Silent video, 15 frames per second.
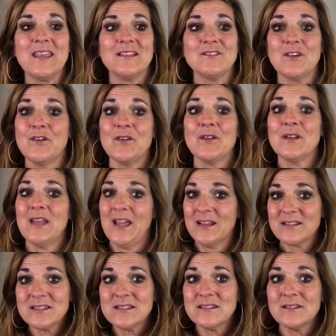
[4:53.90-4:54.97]
So
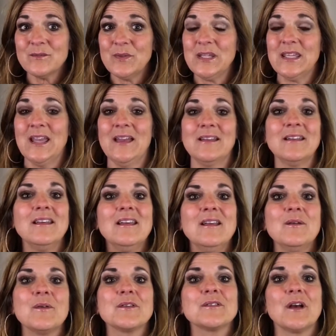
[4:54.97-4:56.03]
last weekend
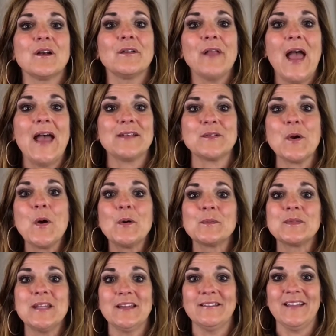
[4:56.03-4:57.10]
was our last
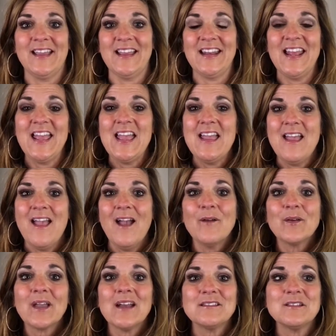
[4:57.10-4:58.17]
home tailgate.
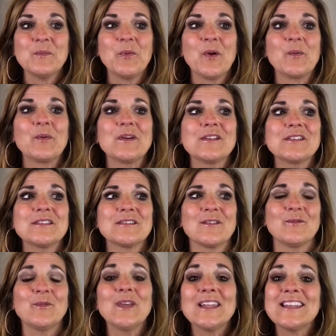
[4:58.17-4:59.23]
And we got to the point where it's
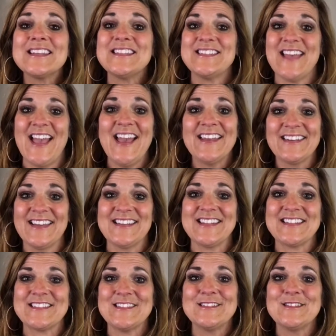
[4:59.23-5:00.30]
really sad, like
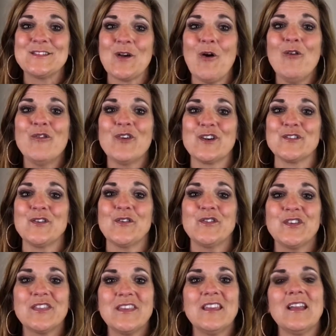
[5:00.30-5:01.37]
the season's over. So
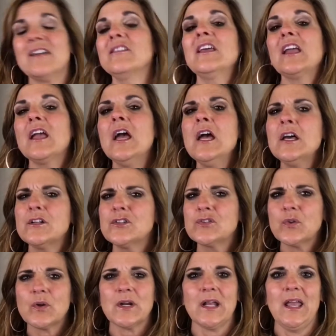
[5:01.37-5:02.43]
you think of like
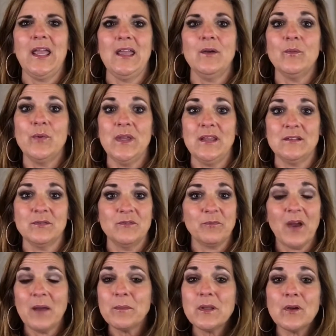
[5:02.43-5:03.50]
short 8 weeks, we
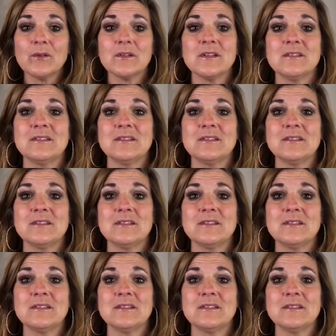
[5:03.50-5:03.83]
probably only